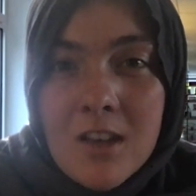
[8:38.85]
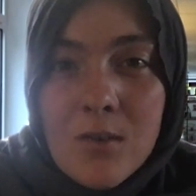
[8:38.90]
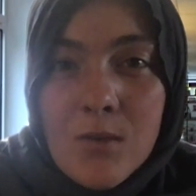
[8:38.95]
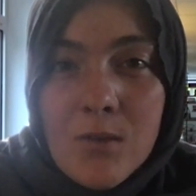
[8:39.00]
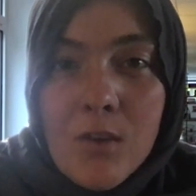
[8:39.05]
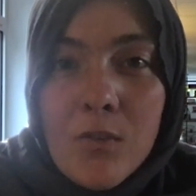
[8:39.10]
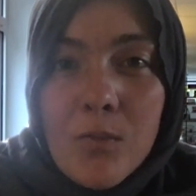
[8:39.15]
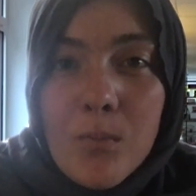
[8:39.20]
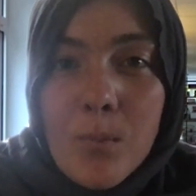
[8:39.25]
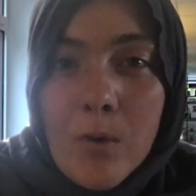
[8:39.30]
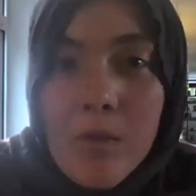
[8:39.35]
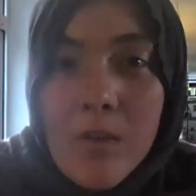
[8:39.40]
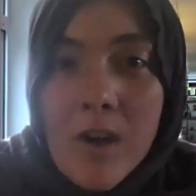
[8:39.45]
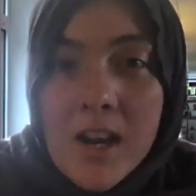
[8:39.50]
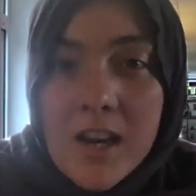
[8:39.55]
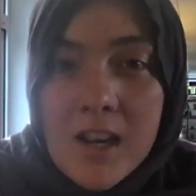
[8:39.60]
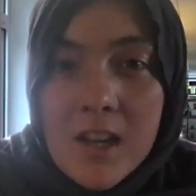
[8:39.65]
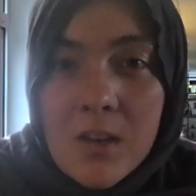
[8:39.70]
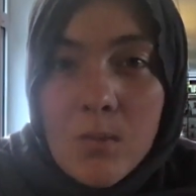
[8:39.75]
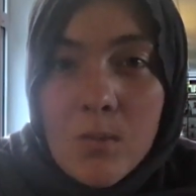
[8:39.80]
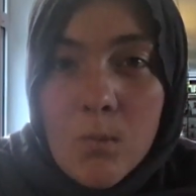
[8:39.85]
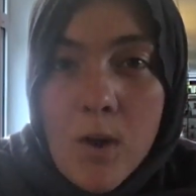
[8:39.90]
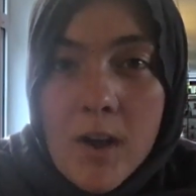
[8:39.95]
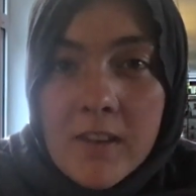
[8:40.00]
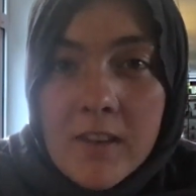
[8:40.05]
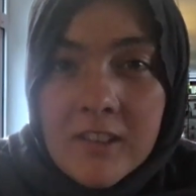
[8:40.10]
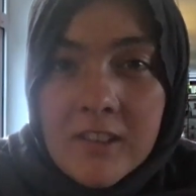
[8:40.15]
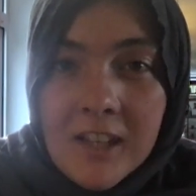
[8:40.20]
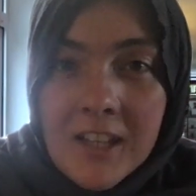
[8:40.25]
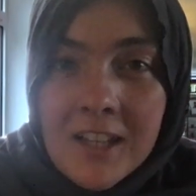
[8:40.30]
We've provided
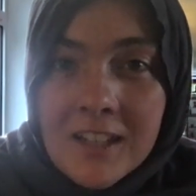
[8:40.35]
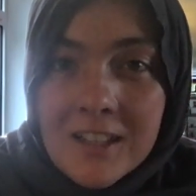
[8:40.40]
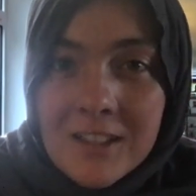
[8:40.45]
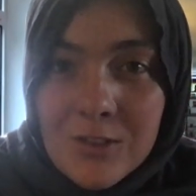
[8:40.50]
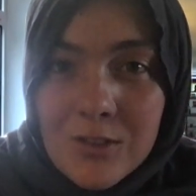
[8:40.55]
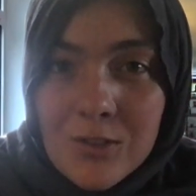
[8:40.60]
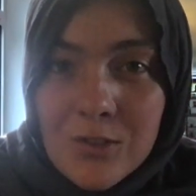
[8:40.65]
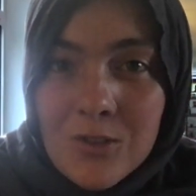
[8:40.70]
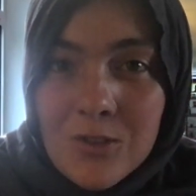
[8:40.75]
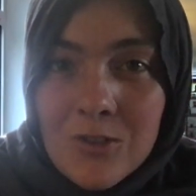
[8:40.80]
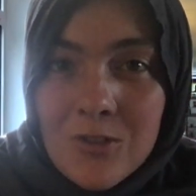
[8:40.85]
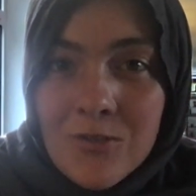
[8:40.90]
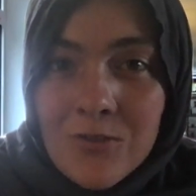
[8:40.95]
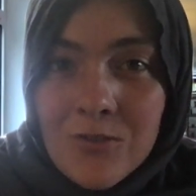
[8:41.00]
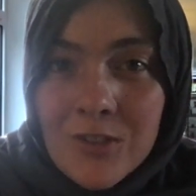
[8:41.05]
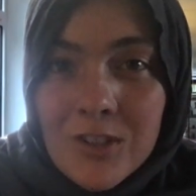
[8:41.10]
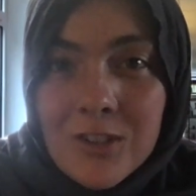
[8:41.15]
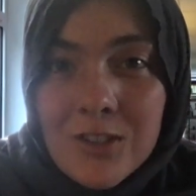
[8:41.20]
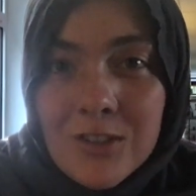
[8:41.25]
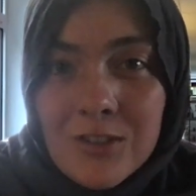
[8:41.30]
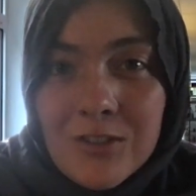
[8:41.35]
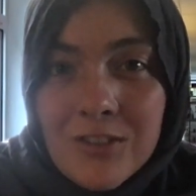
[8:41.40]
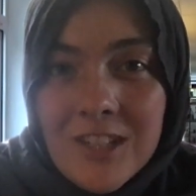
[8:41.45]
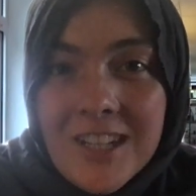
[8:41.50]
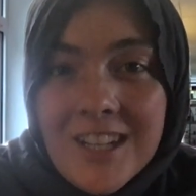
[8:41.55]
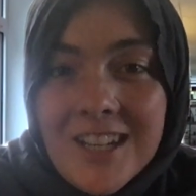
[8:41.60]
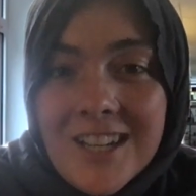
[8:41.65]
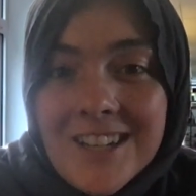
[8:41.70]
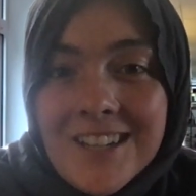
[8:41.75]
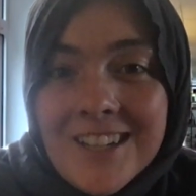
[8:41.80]
one link to further
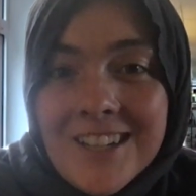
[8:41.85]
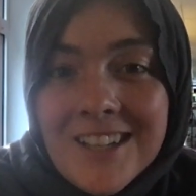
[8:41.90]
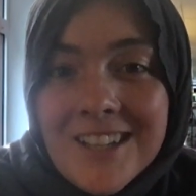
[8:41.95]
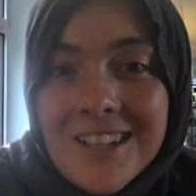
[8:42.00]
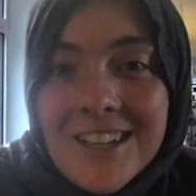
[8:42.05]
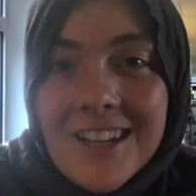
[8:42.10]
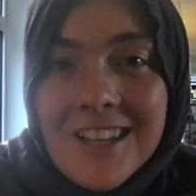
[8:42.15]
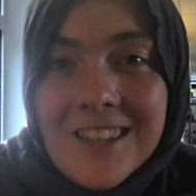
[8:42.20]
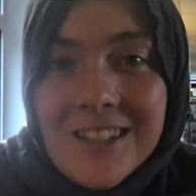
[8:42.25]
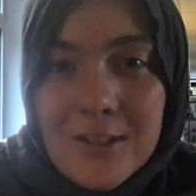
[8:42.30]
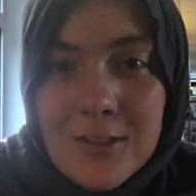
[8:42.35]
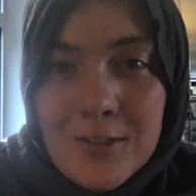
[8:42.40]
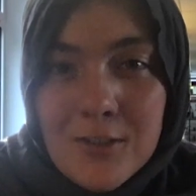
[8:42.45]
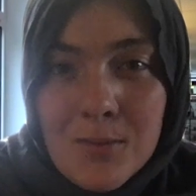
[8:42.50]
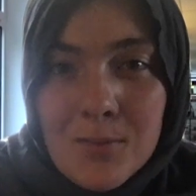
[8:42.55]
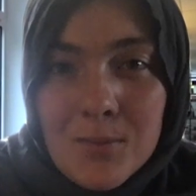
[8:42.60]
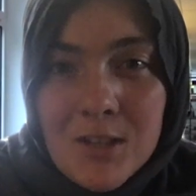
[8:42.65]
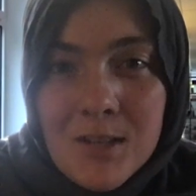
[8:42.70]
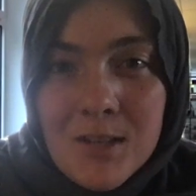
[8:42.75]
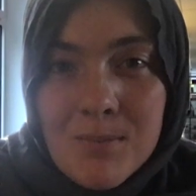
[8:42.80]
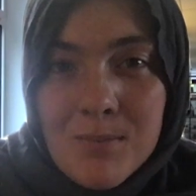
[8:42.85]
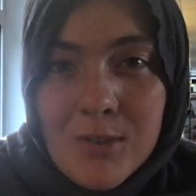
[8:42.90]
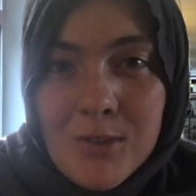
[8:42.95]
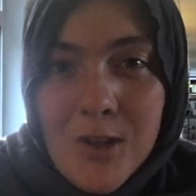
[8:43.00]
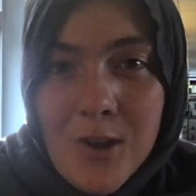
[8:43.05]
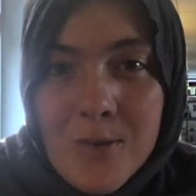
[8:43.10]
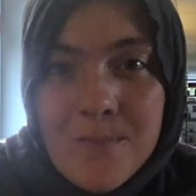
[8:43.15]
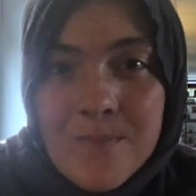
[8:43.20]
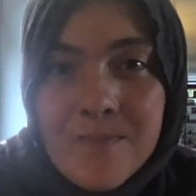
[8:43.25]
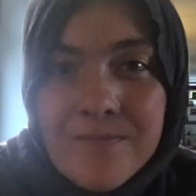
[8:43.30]
reading in the description
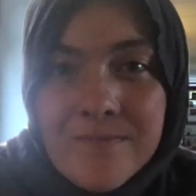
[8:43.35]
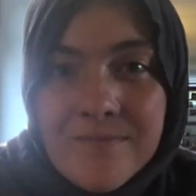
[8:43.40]
below.